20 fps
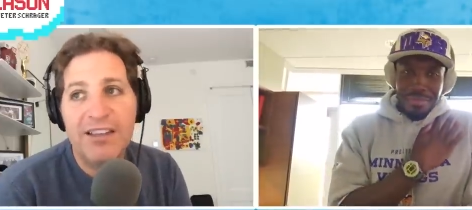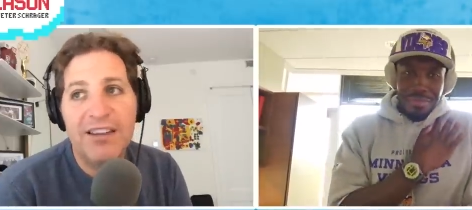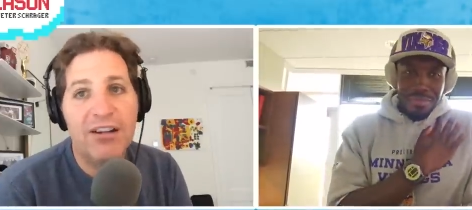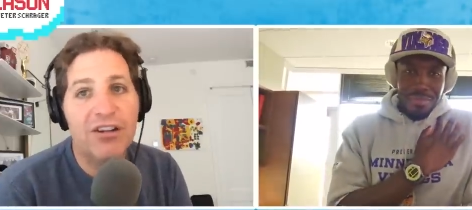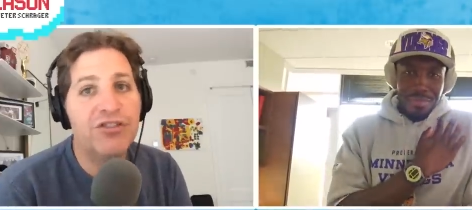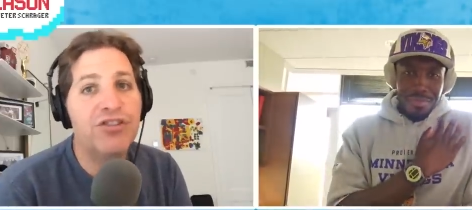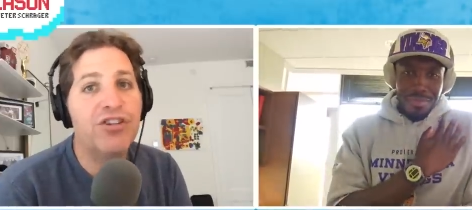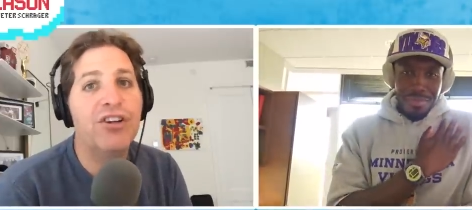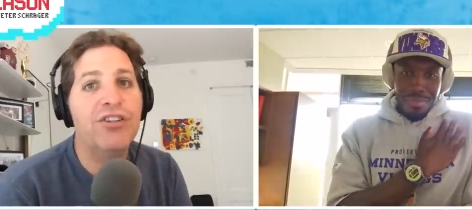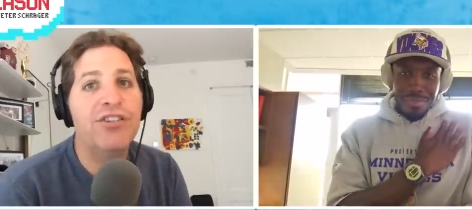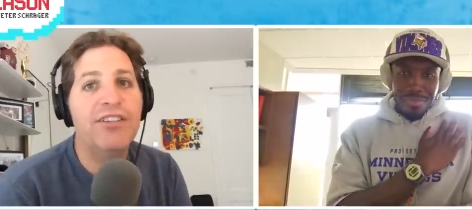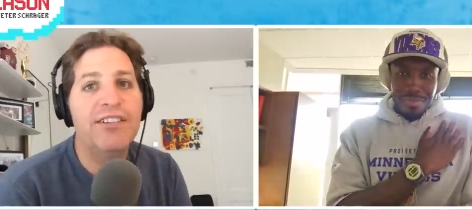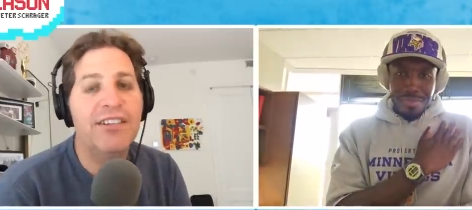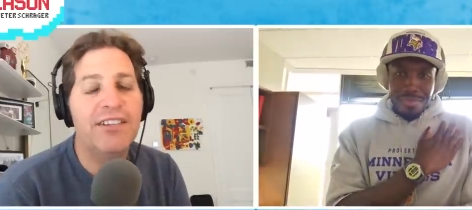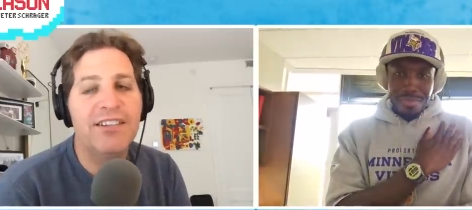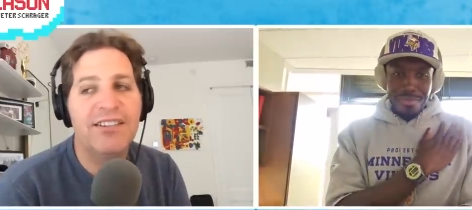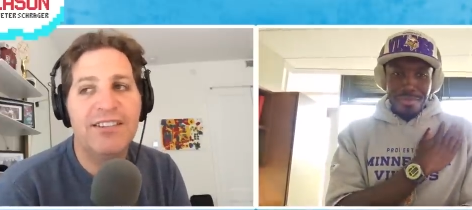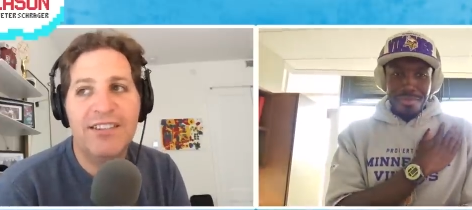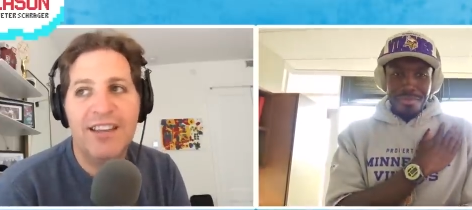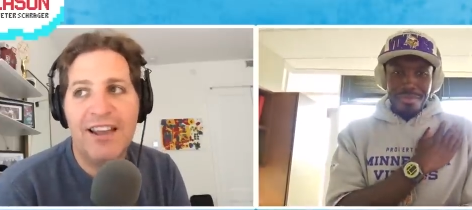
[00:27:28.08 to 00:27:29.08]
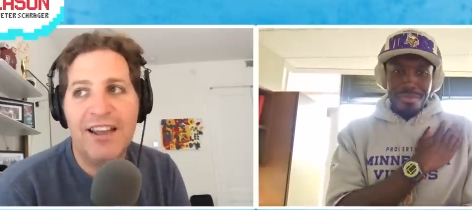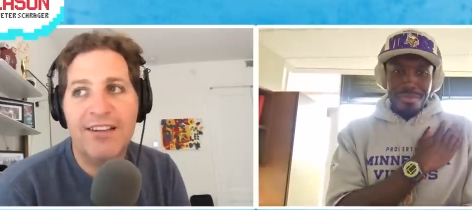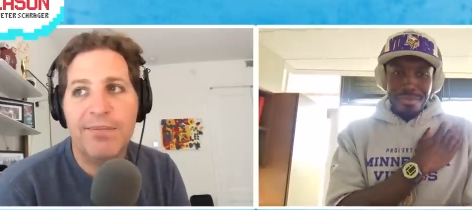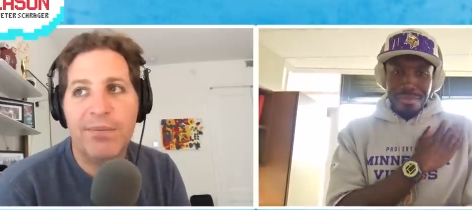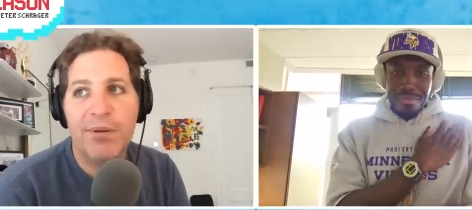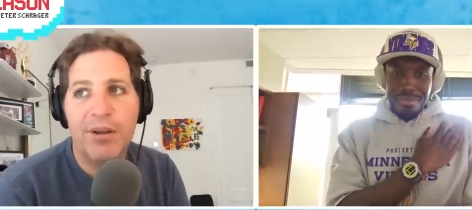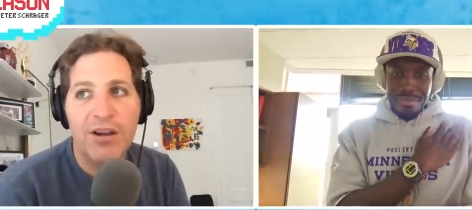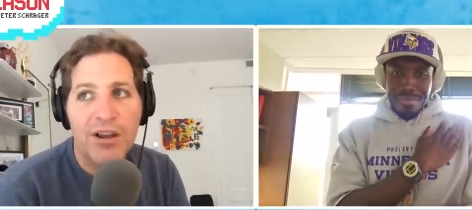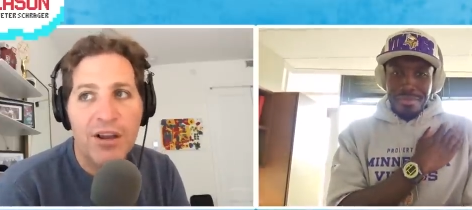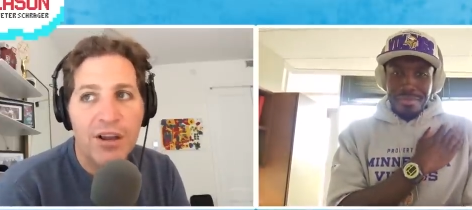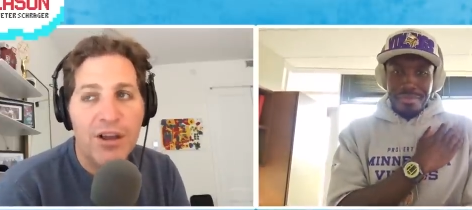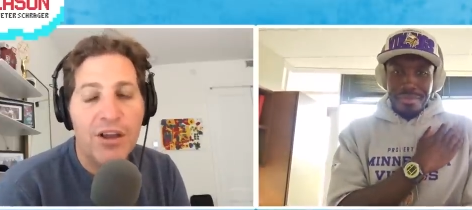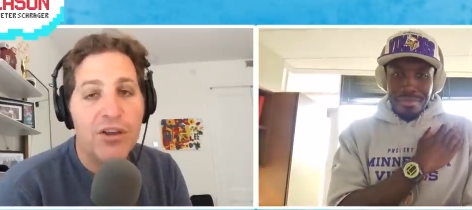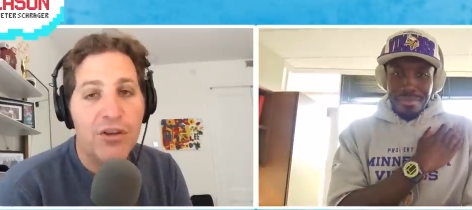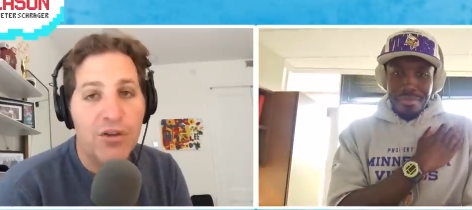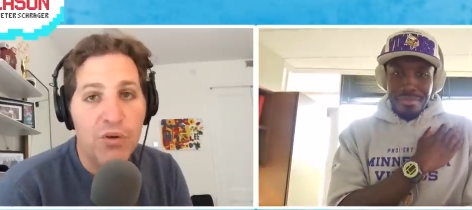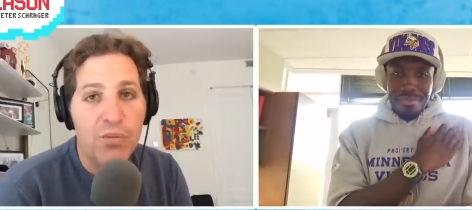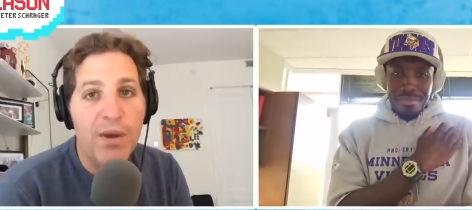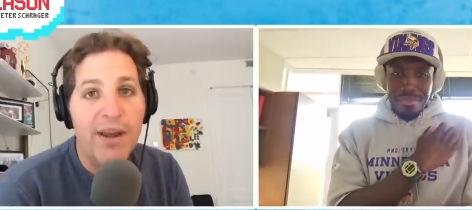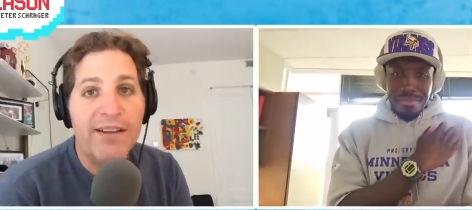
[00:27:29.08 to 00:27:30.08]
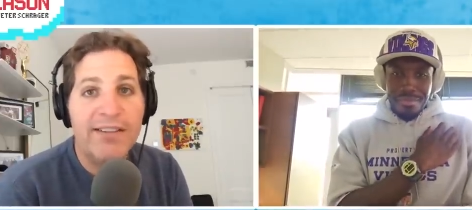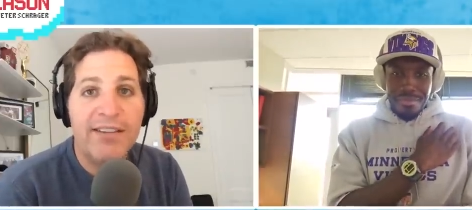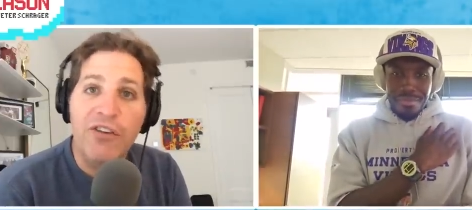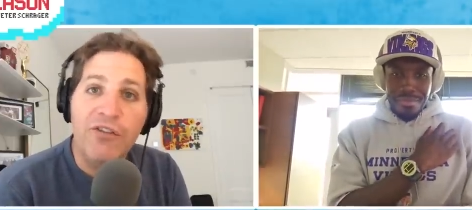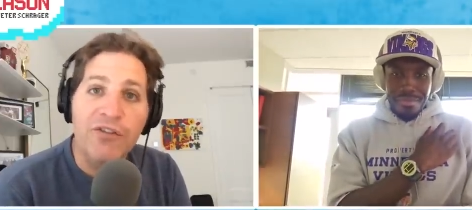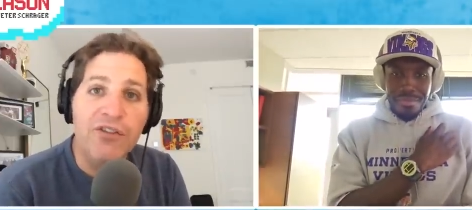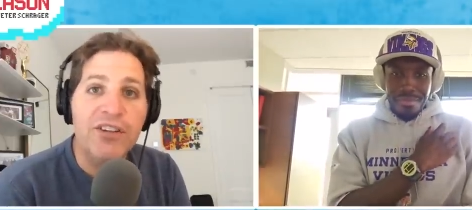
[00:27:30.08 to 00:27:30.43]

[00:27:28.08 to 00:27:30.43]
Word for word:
Speaker 1: their jerseys in the stands, but you made tough